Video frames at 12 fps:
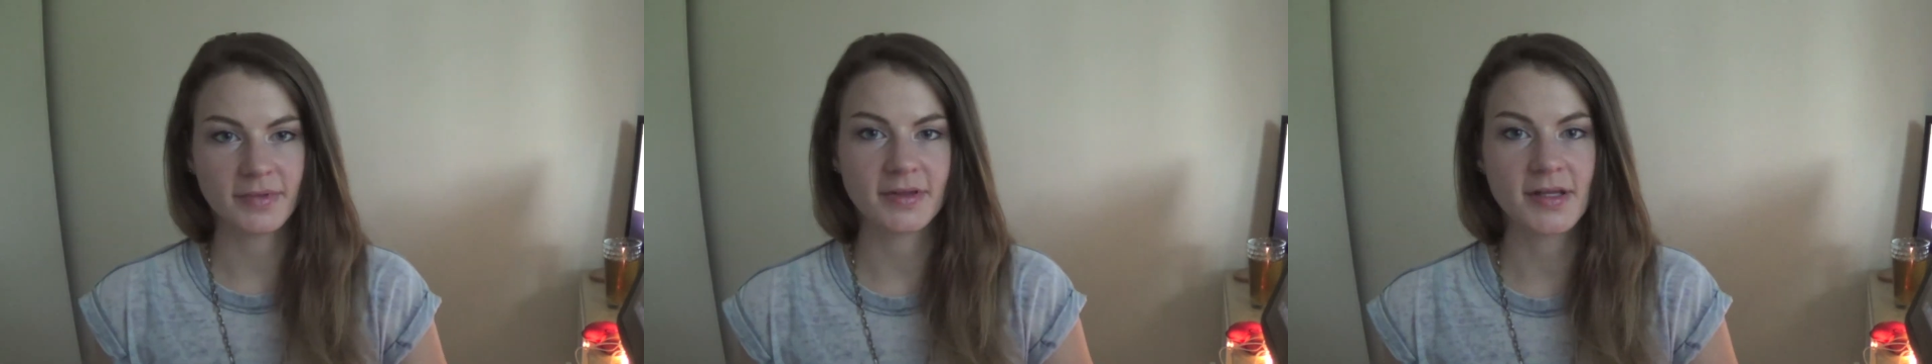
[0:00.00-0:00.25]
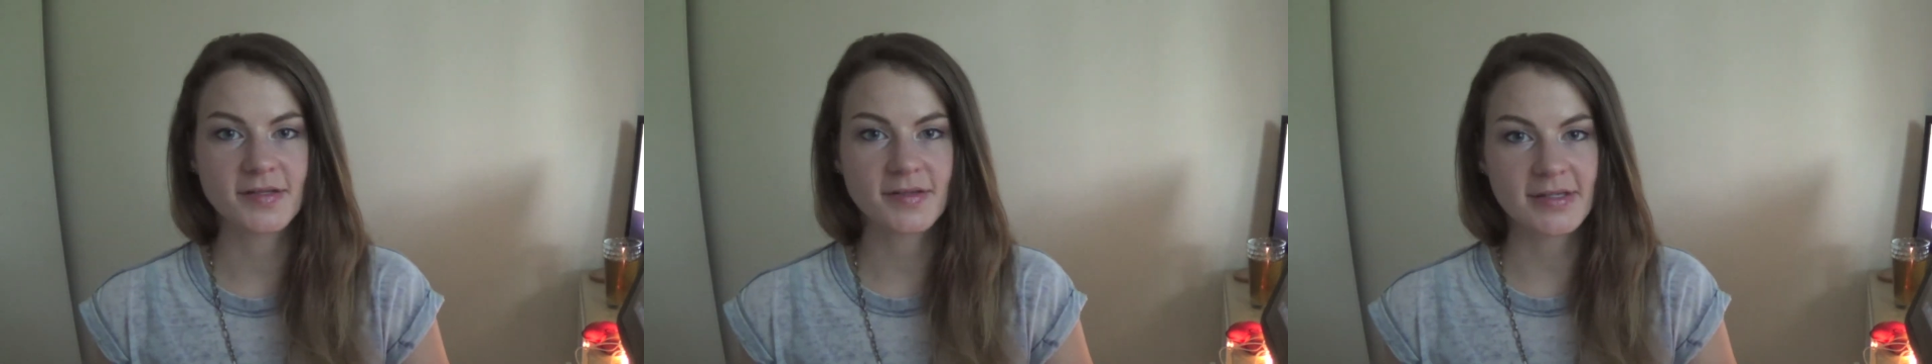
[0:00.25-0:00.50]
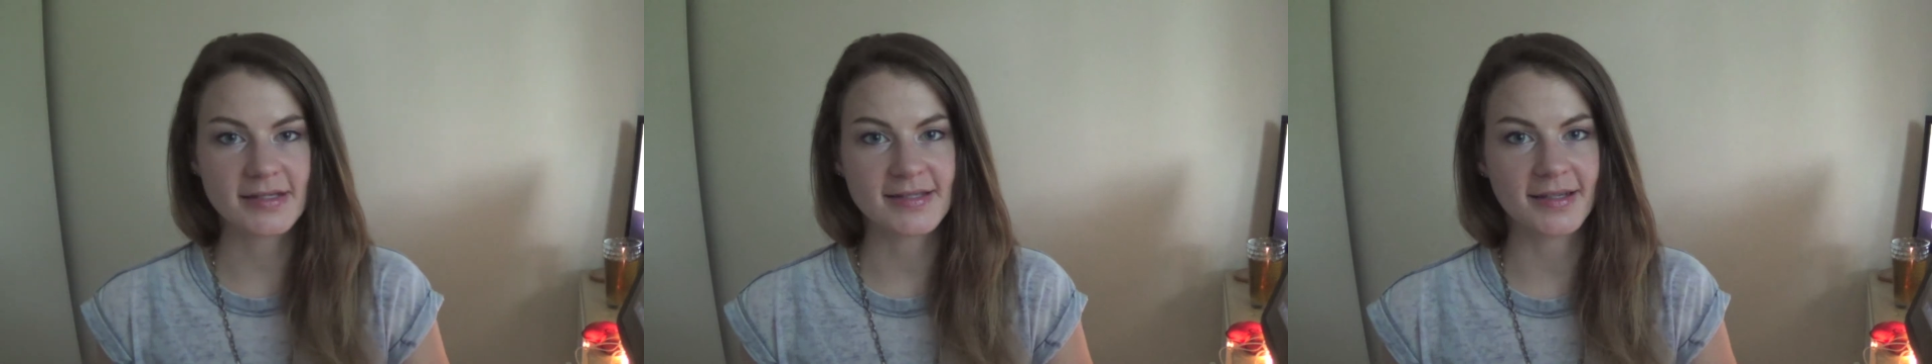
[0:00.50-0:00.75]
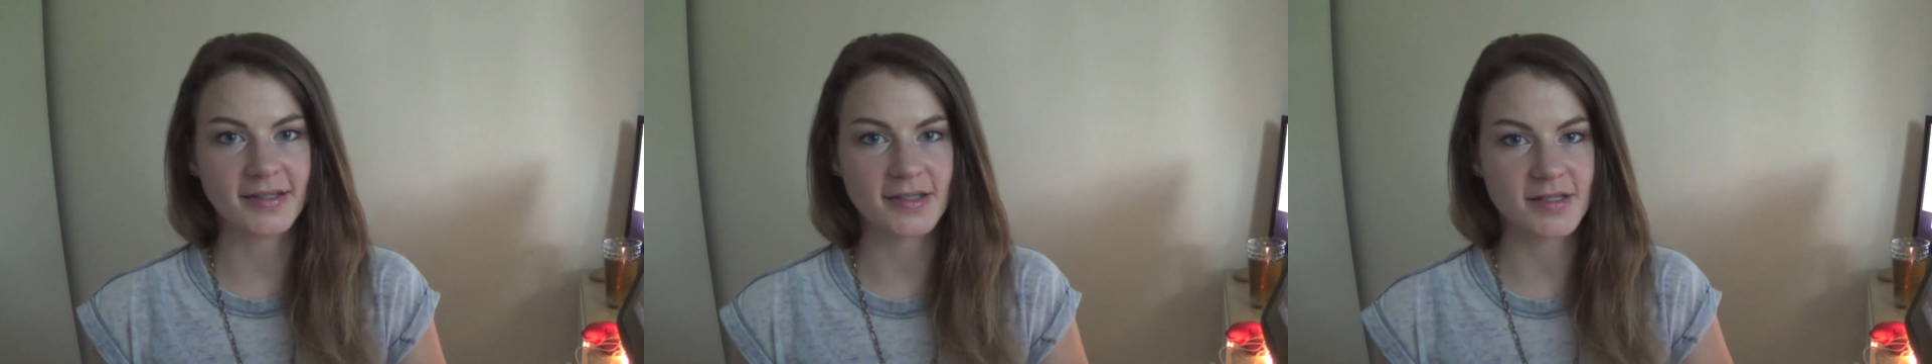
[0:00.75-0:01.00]
This is a
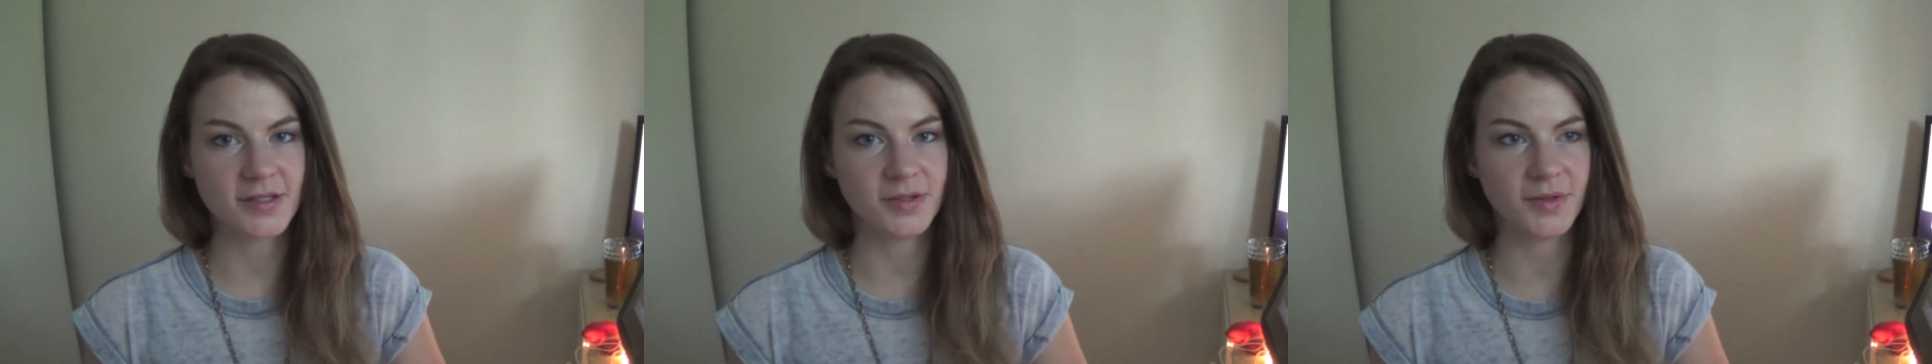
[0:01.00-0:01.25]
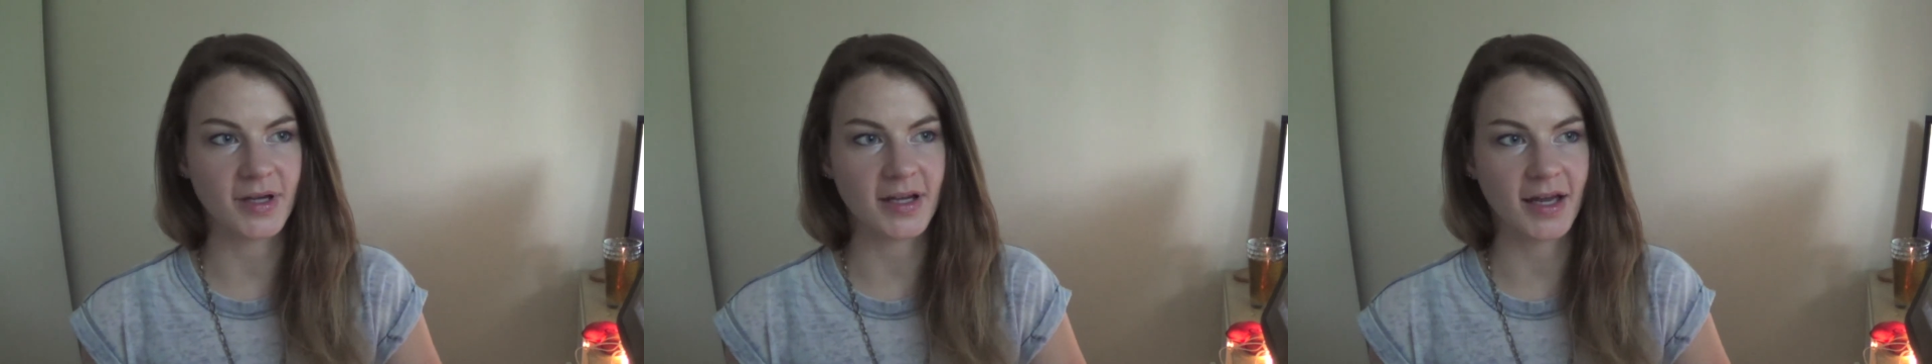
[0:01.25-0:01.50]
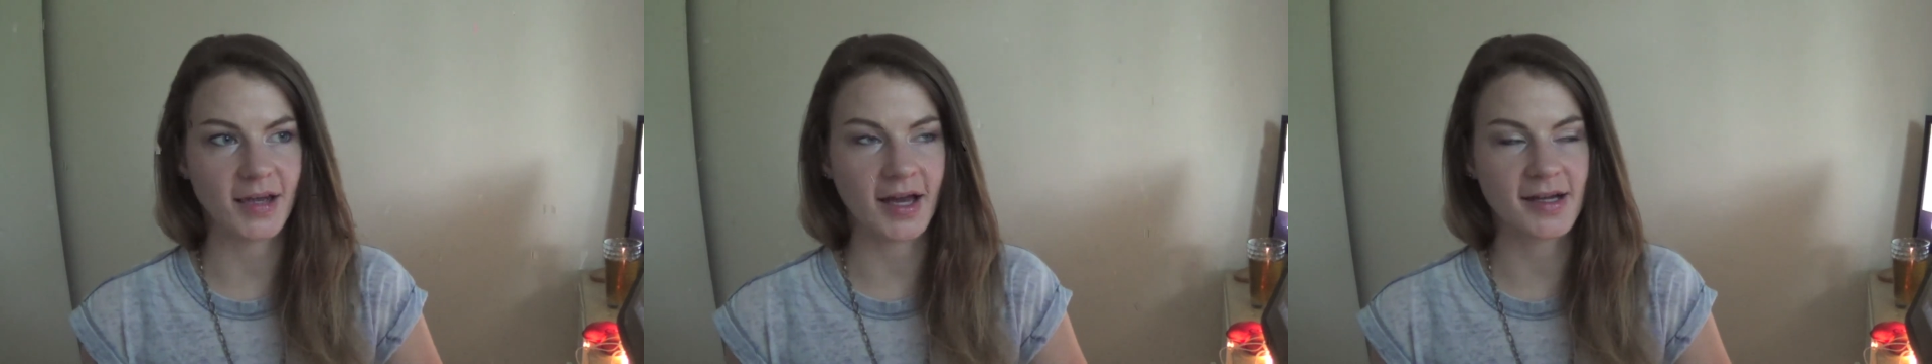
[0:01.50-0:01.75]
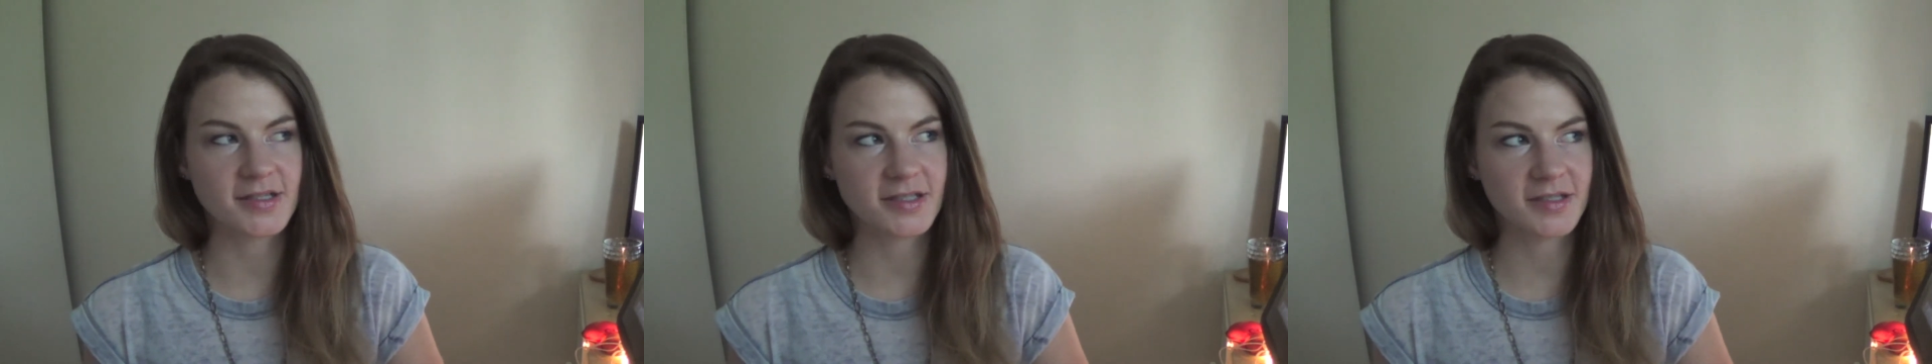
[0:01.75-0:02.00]
single too, and I
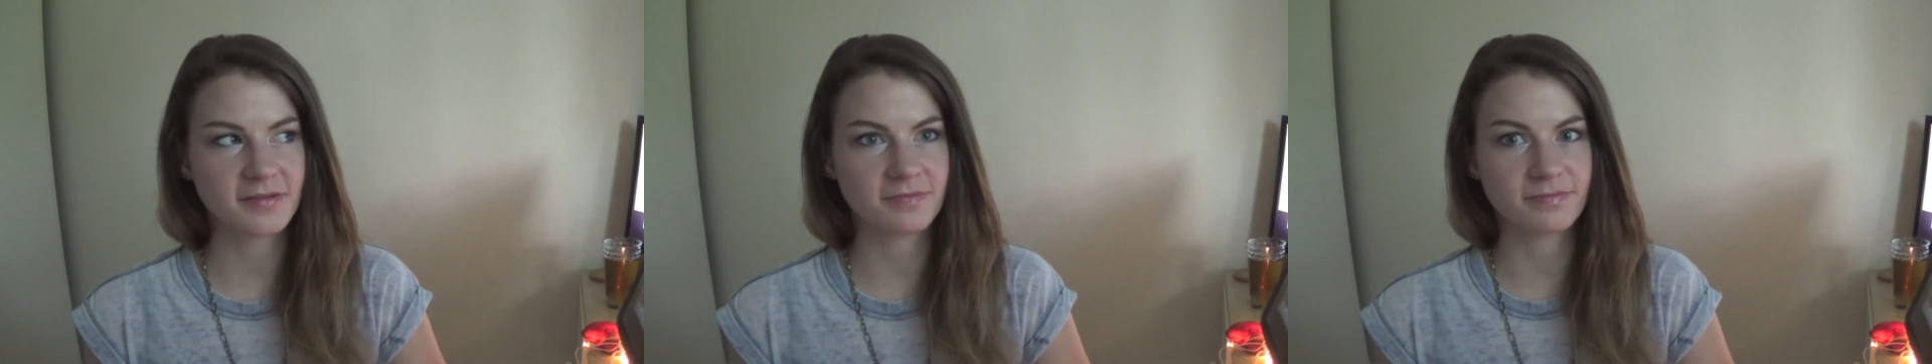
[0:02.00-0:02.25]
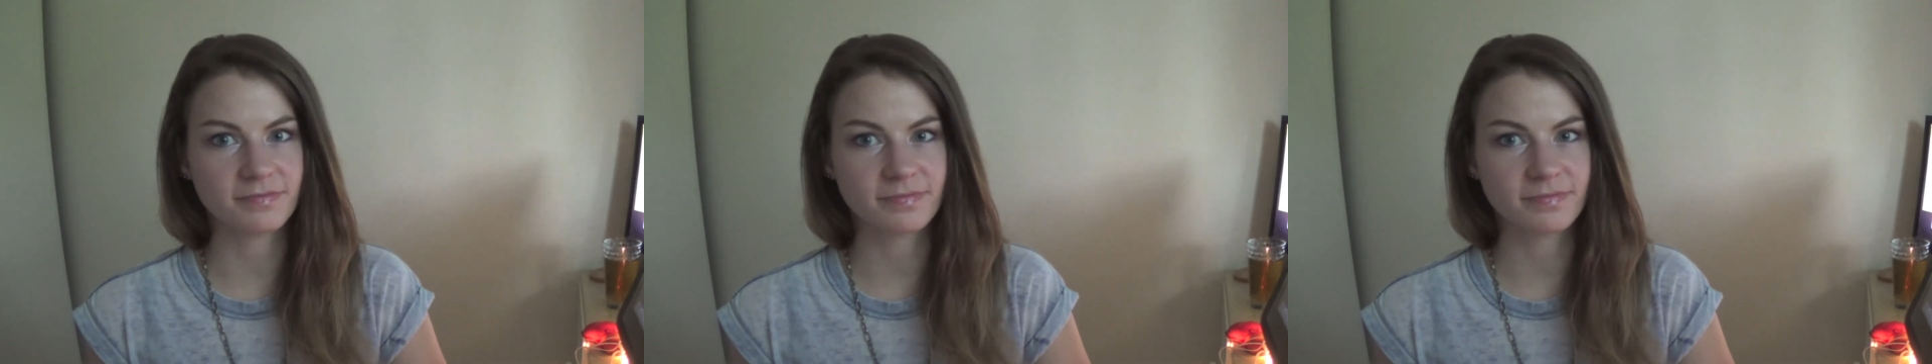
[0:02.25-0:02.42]
actually